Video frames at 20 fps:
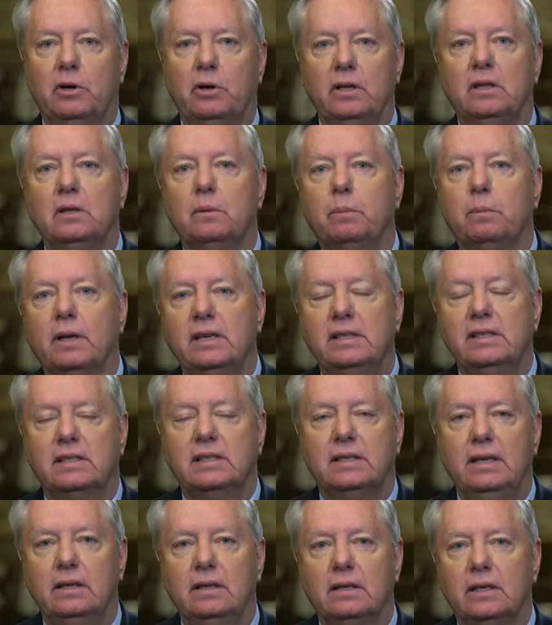running the place
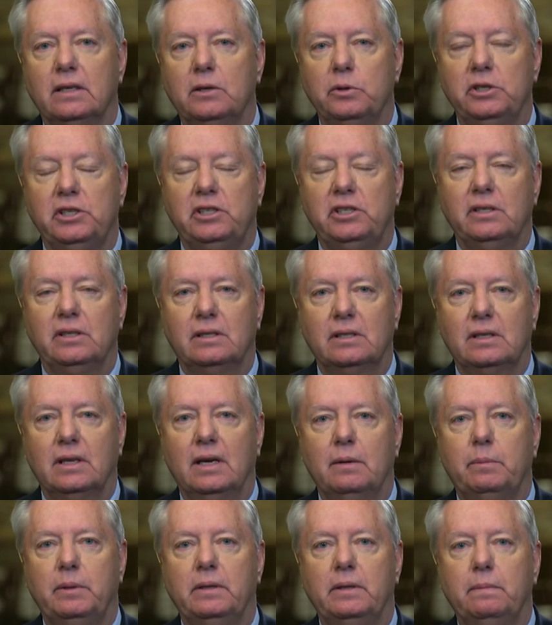down. I wish he'd
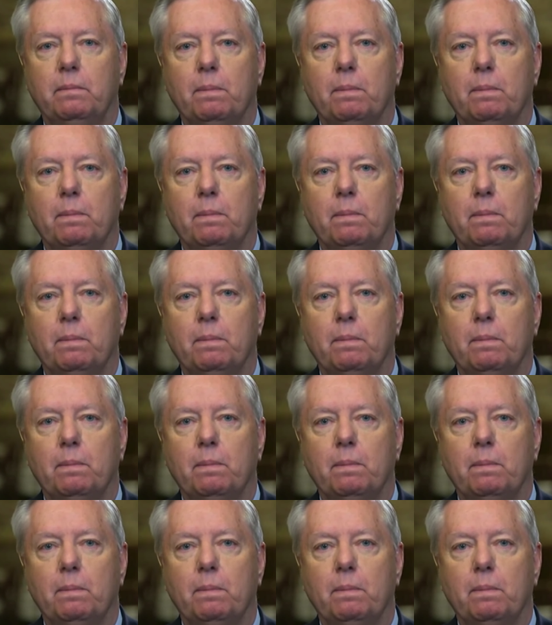stop it.